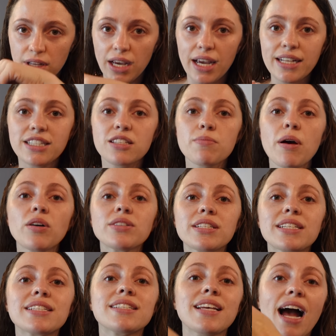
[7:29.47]
It smells
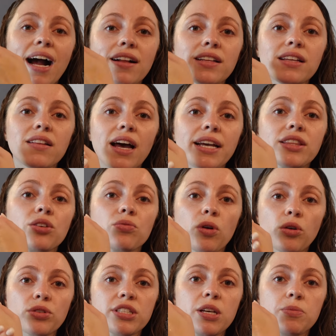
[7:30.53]
exactly like the
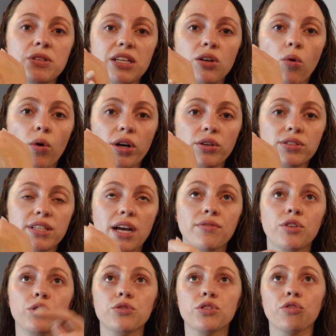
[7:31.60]
rose hip seed oils
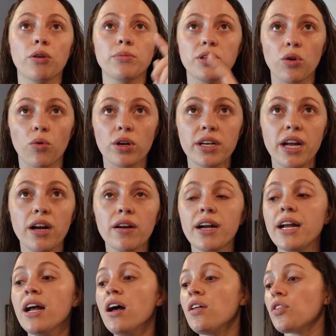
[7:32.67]
I've used from The
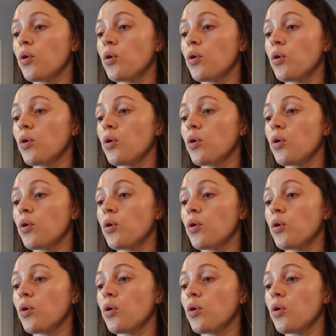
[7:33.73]
Ordinary.